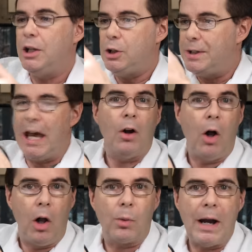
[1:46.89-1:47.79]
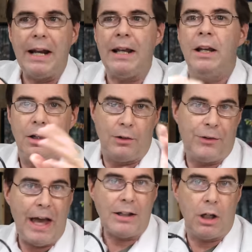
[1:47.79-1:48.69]
you get all ready,
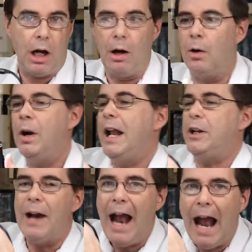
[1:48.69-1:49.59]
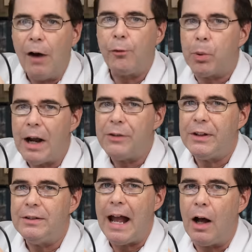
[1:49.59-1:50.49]
set, go, you're half
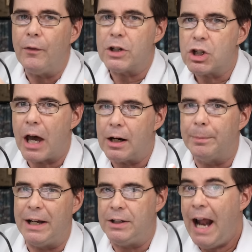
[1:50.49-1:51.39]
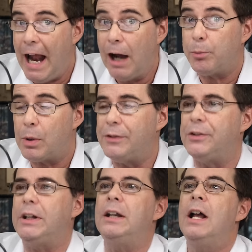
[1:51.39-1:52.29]
pressing down the shutter button, half
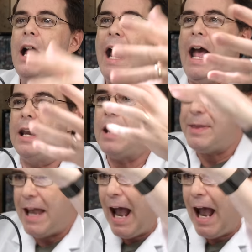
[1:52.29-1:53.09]
pressing it, and the